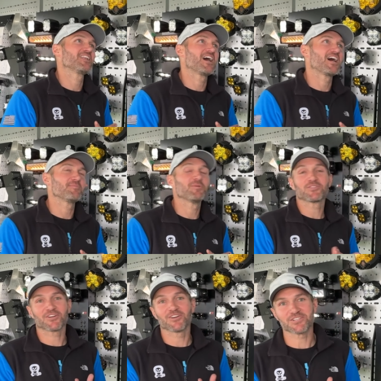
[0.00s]
uh, both a
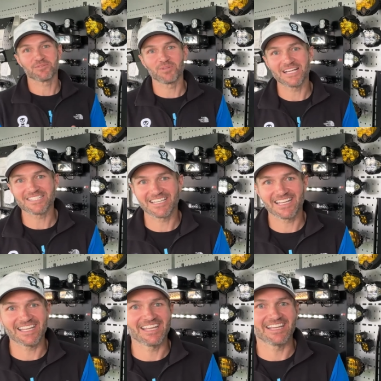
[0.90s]
curse and a
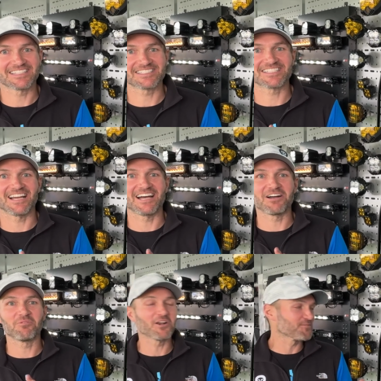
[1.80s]
blessing. It's uh,
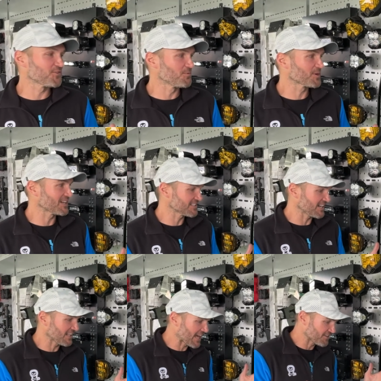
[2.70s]
wonderful because it
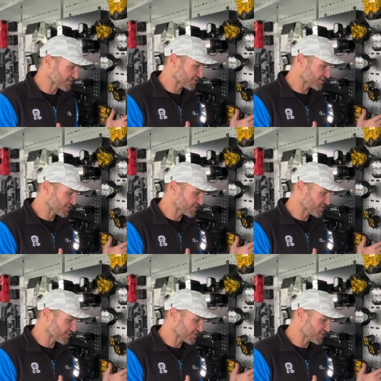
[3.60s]
allows us